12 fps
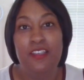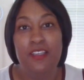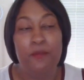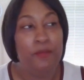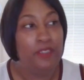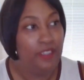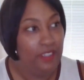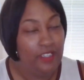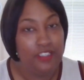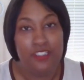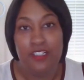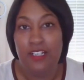And begin
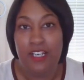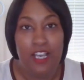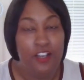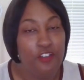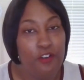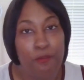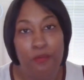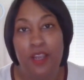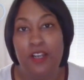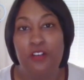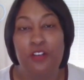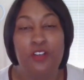to allow your
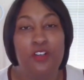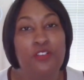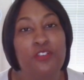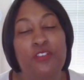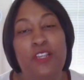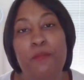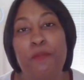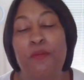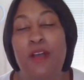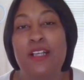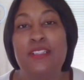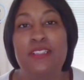prodigal to go through their
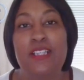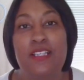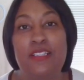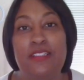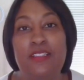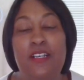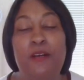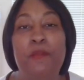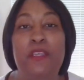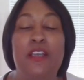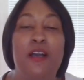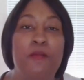process of
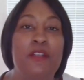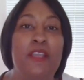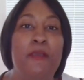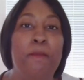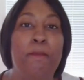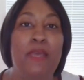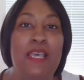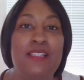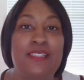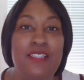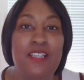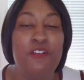becoming their
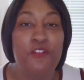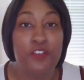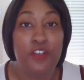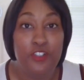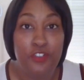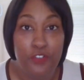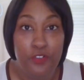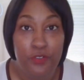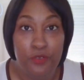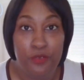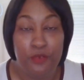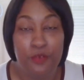best self for
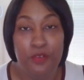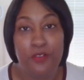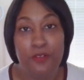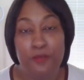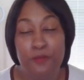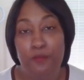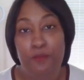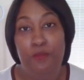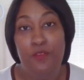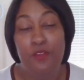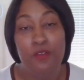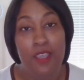you,
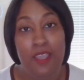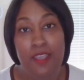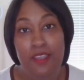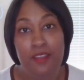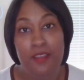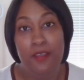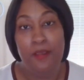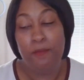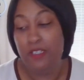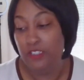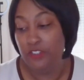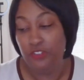okay?
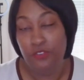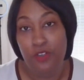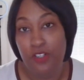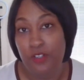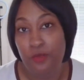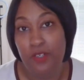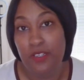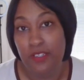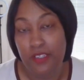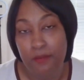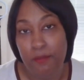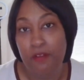Because you only want to
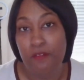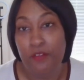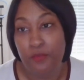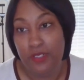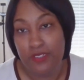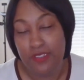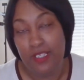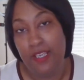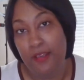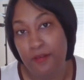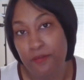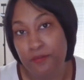get married one
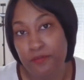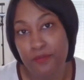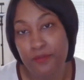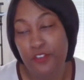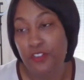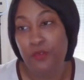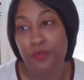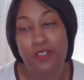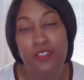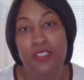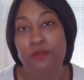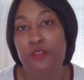time. You don't want to
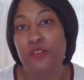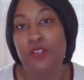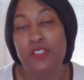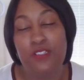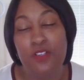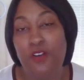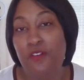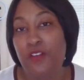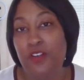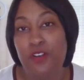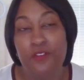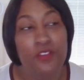keep doing this over and
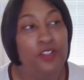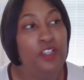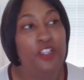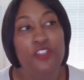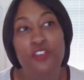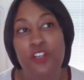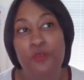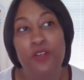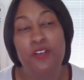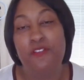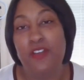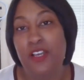over. You don't want
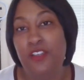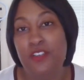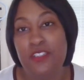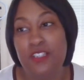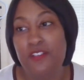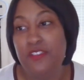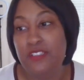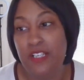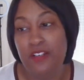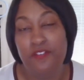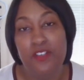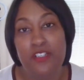to find yourself
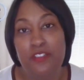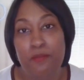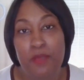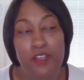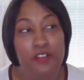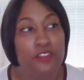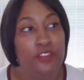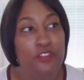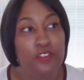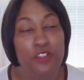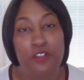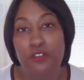standing for this marriage,
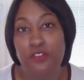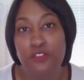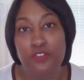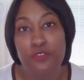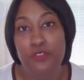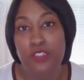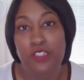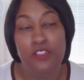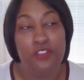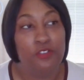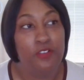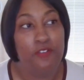you know, 2
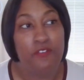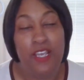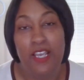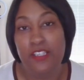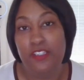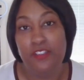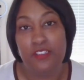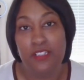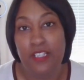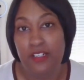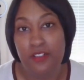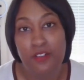years or 5 years
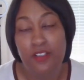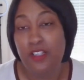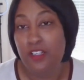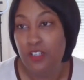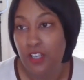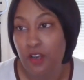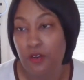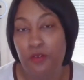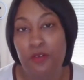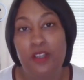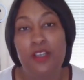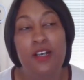later. No.
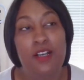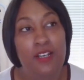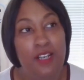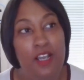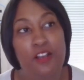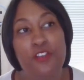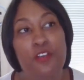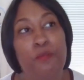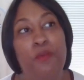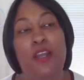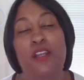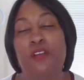Allow your
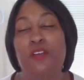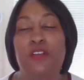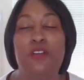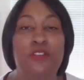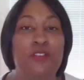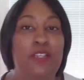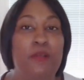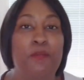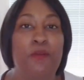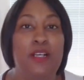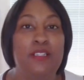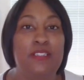prodigal to go through their
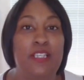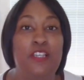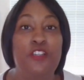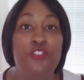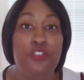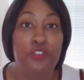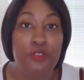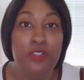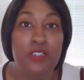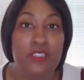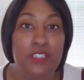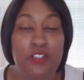process. You
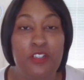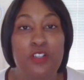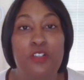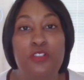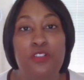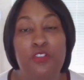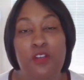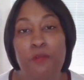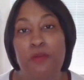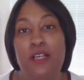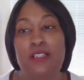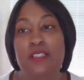continue to go through your
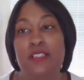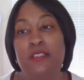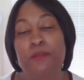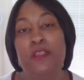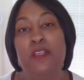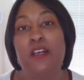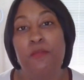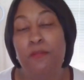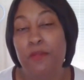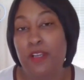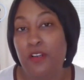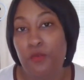process and become a
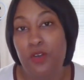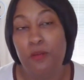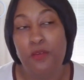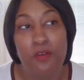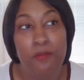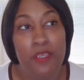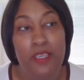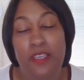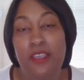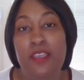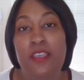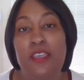better woman or man
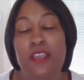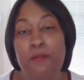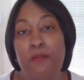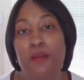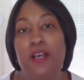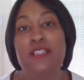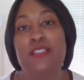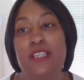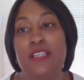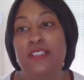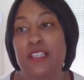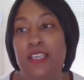in the
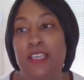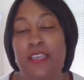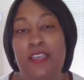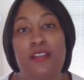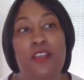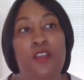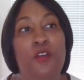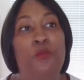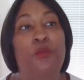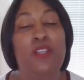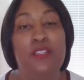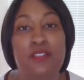process. And
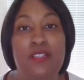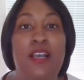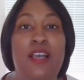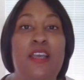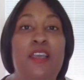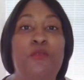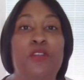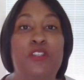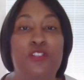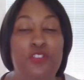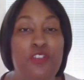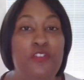when it's time, when the
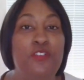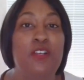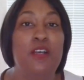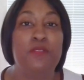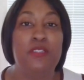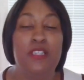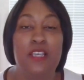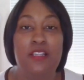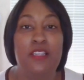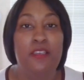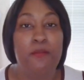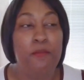two of you come together
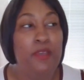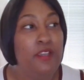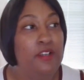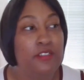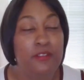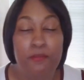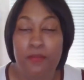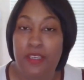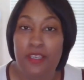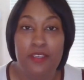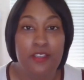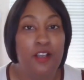in marriage,
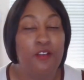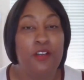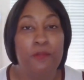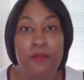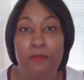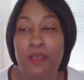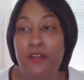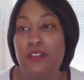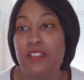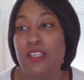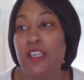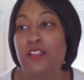man, y'all going to be better
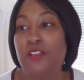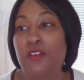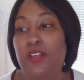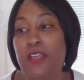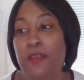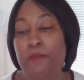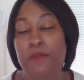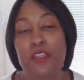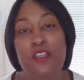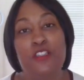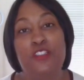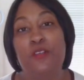together, okay?
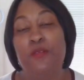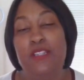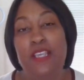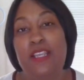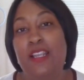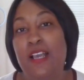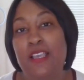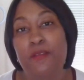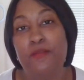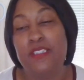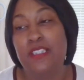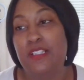So with that, I am
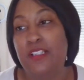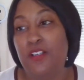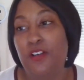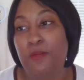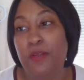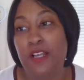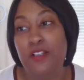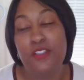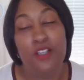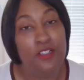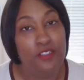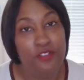Taquila Coleman. I'll
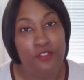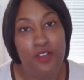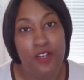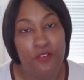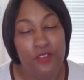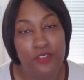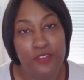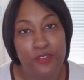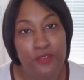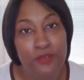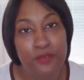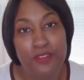talk to you all real
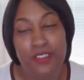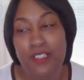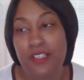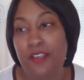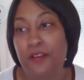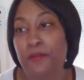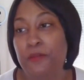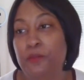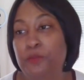soon. Take care.